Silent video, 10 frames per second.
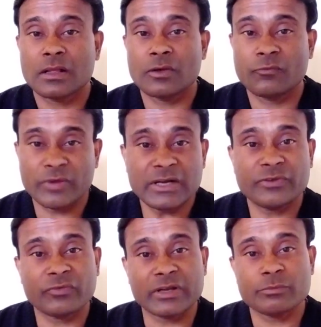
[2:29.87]
A well
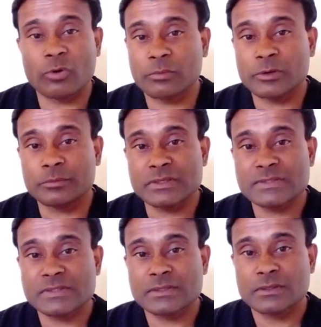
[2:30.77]
defined problem
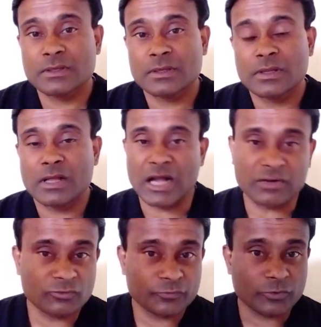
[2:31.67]
is
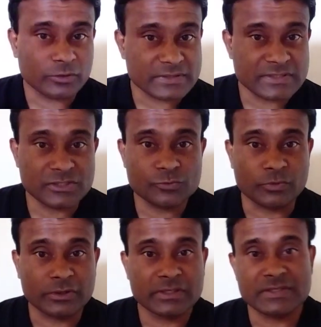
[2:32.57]
half of your research
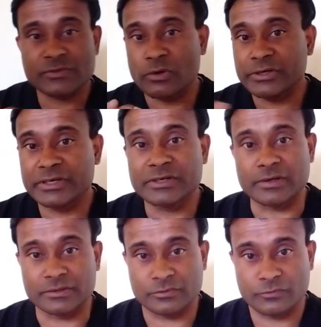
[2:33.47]
work is already
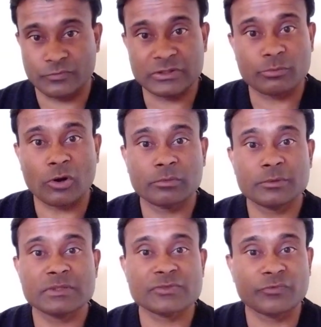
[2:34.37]
done. When the
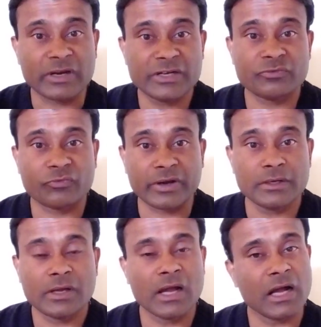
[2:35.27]
problem is well
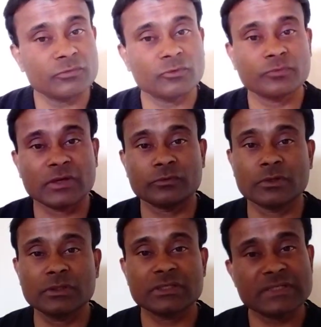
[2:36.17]
defined, half of our
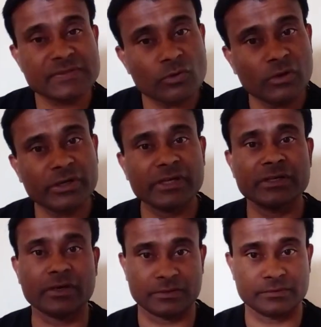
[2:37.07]
work is already
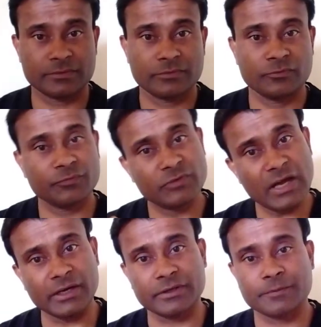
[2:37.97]
done. We've
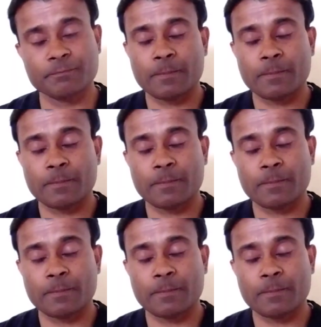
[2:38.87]
done it.